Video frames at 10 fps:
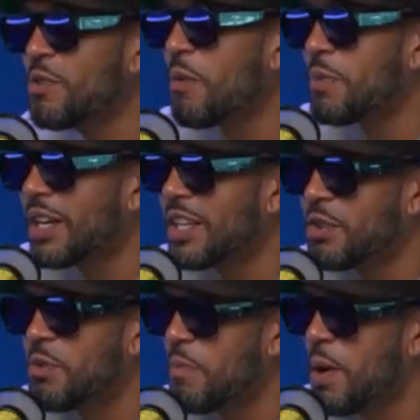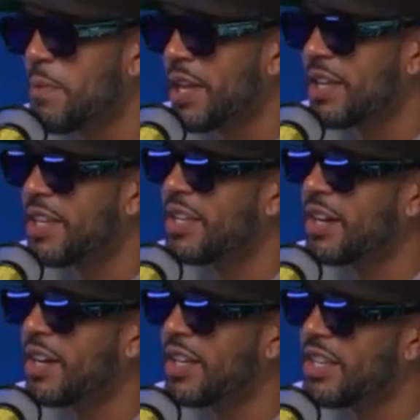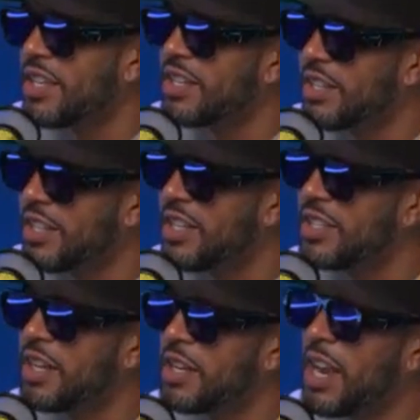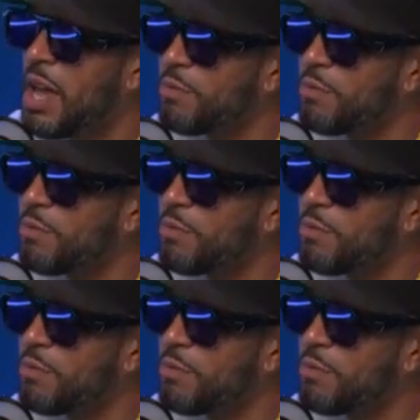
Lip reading: I'm gonna link you with my man Ian Dunlap